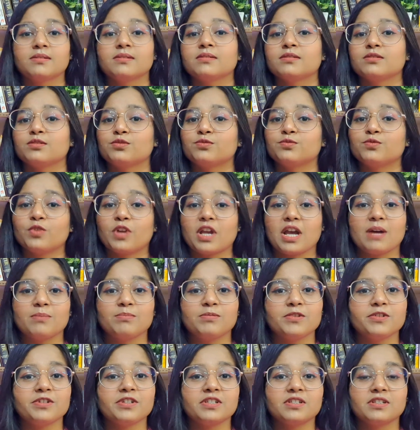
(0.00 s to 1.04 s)
through
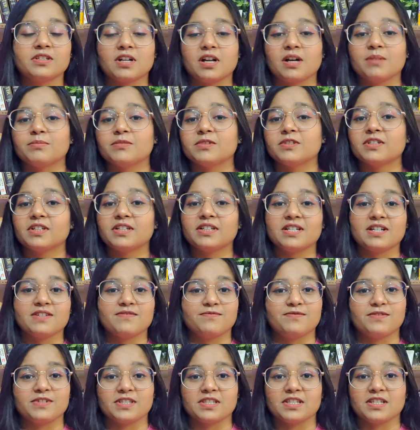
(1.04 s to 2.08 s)
vocabulary, grammar, and
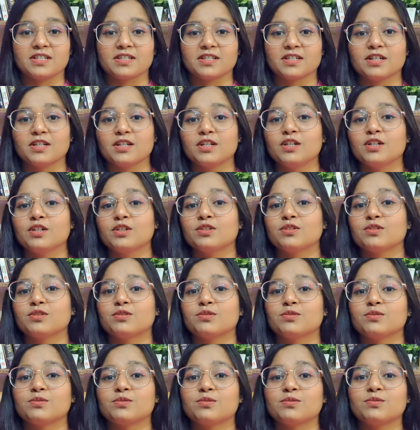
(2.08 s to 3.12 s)
everything.
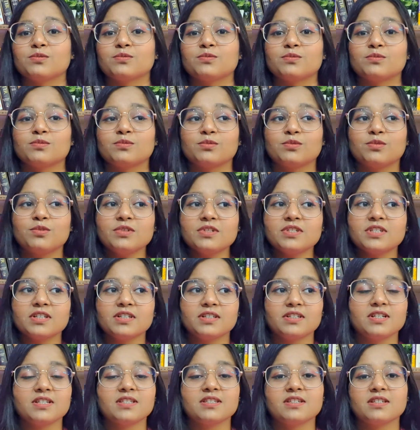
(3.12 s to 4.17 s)
So, good
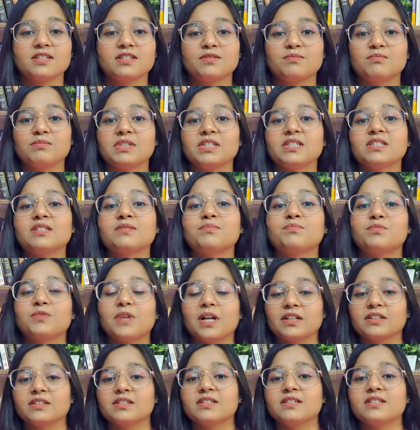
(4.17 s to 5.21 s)
sentences means
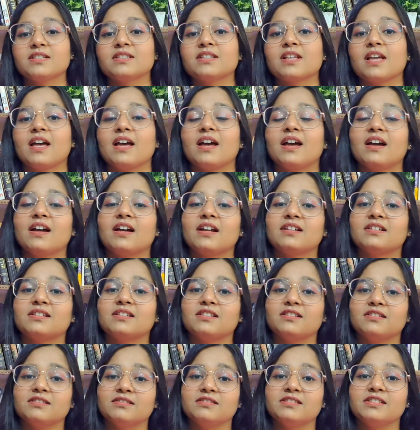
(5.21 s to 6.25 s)
practice and
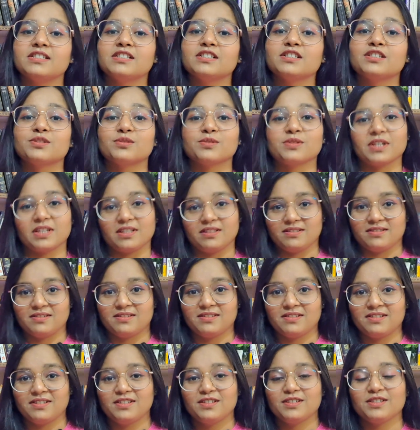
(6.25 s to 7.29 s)
learning together.
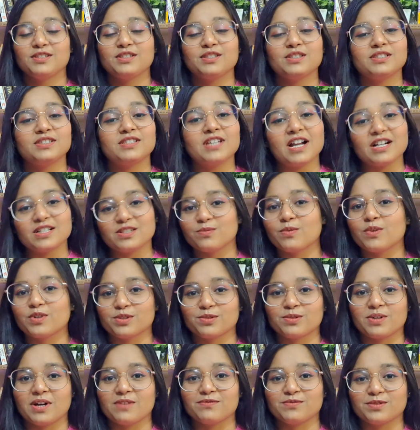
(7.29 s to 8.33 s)
That's what you
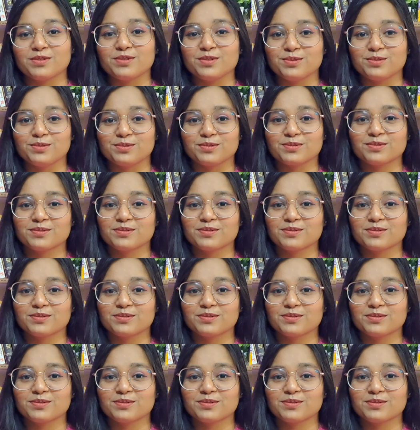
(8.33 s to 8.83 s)
have to do.